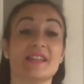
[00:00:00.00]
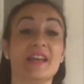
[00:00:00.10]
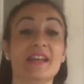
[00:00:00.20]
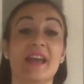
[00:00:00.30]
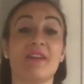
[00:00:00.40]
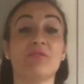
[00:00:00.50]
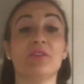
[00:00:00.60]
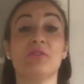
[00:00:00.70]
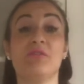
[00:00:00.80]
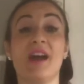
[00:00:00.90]
Again
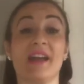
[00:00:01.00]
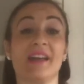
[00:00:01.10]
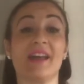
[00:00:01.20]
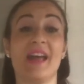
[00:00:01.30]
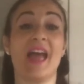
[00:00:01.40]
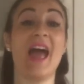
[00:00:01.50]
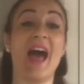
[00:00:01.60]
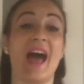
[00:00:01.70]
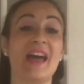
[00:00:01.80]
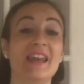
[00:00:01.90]
for right
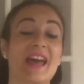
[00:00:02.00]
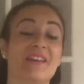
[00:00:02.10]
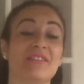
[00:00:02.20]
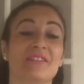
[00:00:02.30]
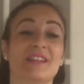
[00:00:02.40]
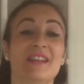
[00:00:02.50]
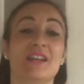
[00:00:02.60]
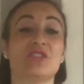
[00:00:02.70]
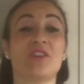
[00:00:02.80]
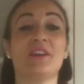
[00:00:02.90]
and left. Straight